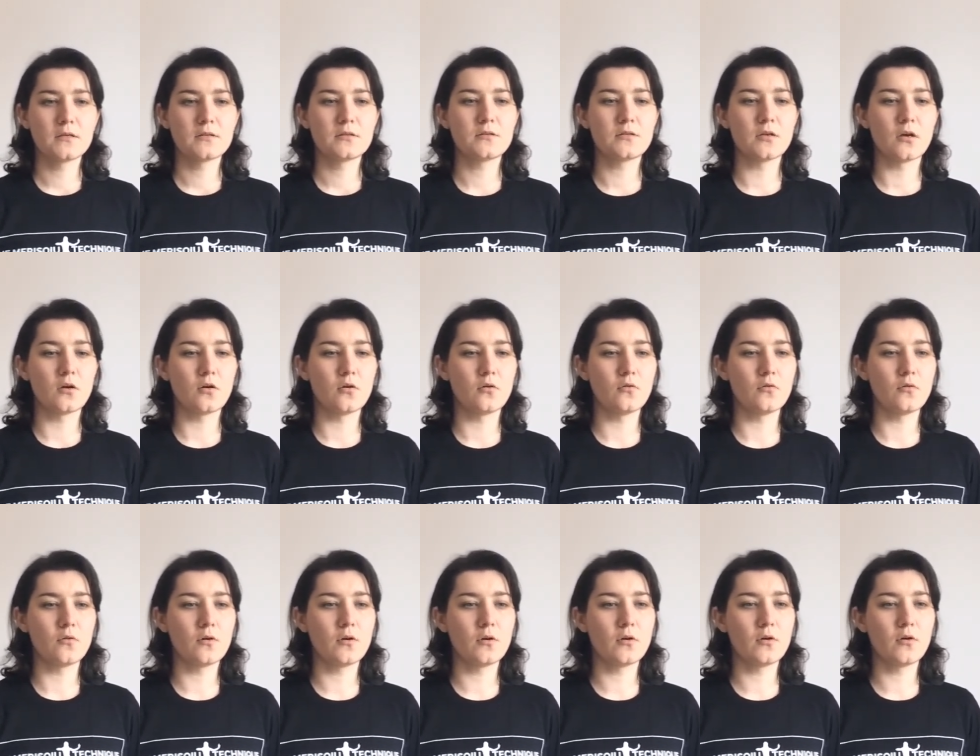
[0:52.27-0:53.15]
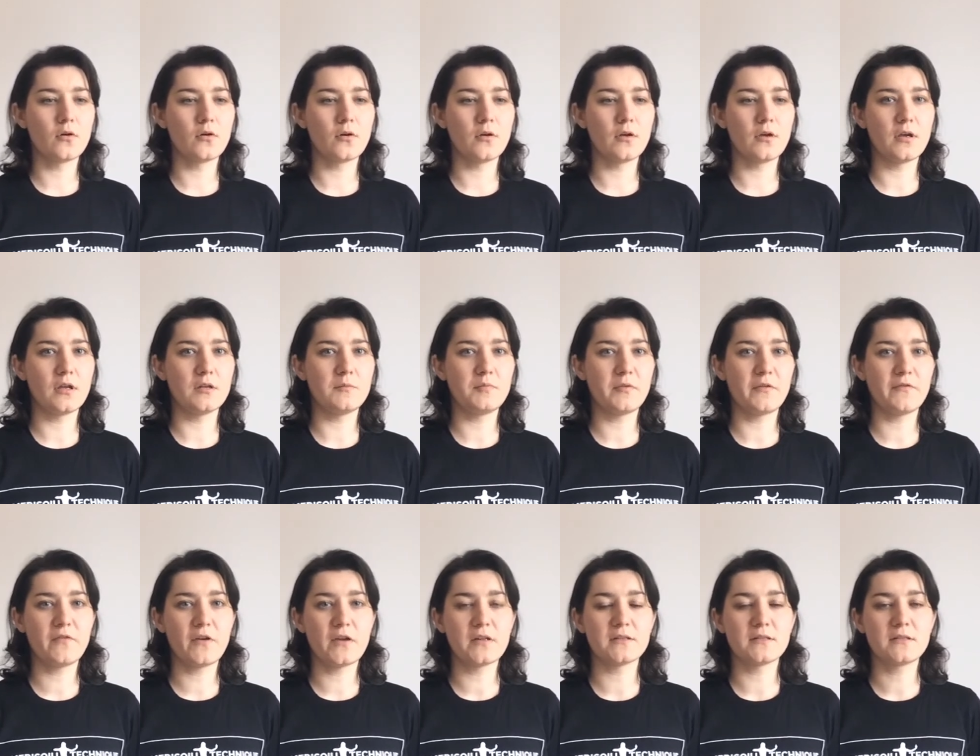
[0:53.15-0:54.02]
So it
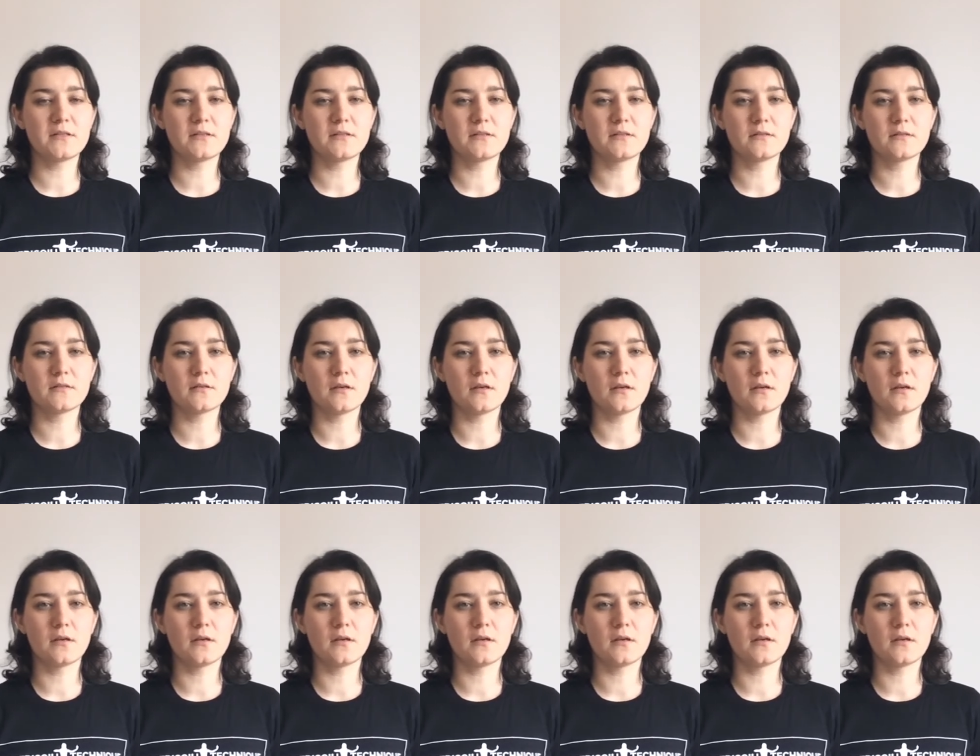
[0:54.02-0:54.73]
prevents